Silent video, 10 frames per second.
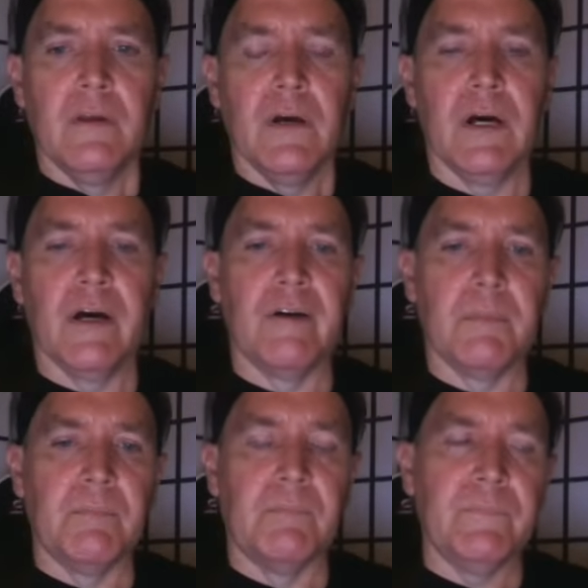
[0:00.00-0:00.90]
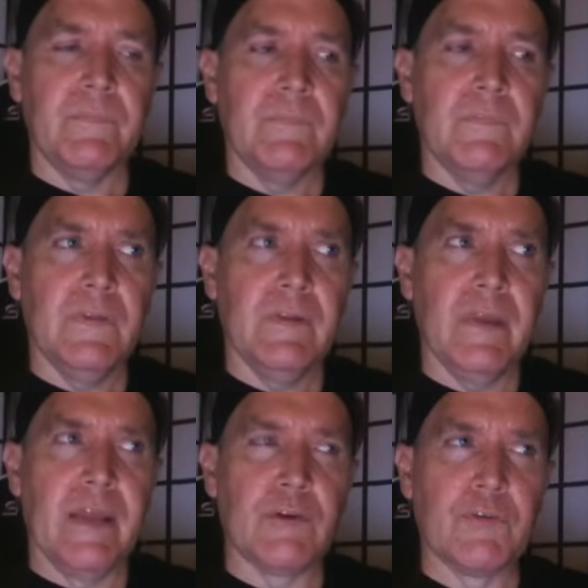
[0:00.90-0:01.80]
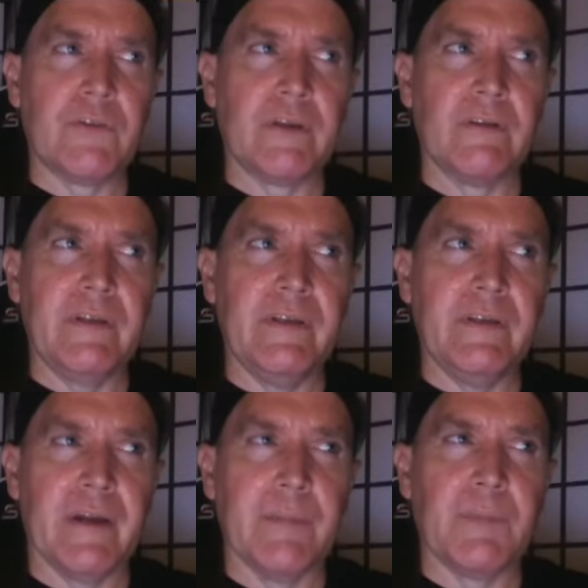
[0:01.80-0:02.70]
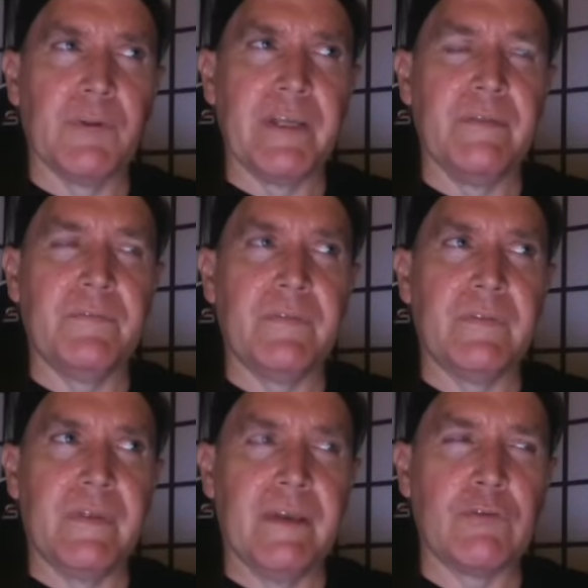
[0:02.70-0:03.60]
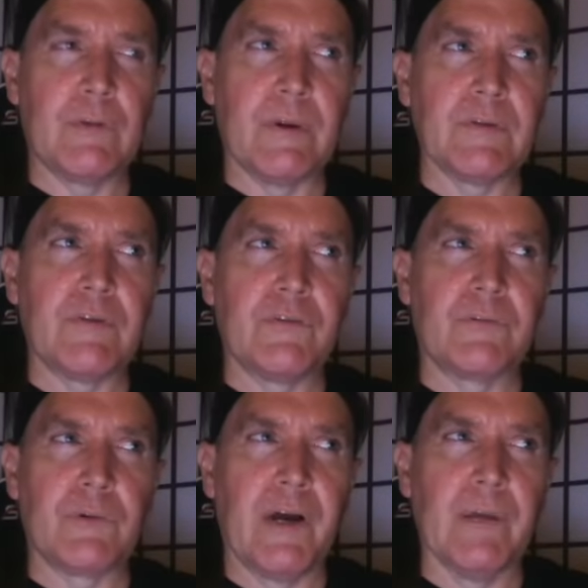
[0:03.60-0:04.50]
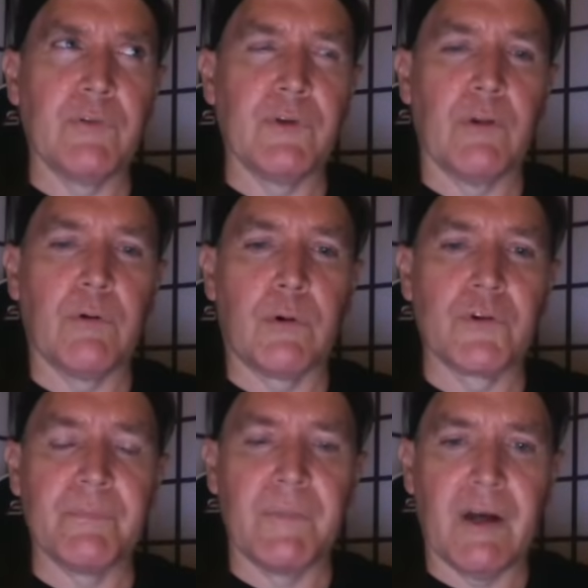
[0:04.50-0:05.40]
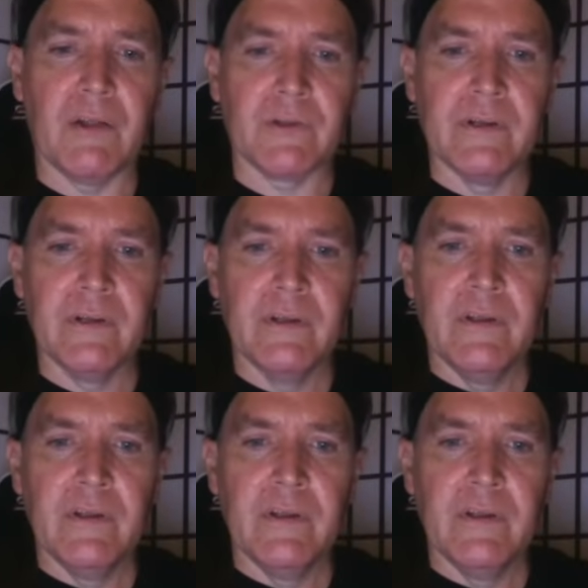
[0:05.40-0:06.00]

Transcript: Um, interestingly, and I believe this, and I have to describe, was all Horst Mahler.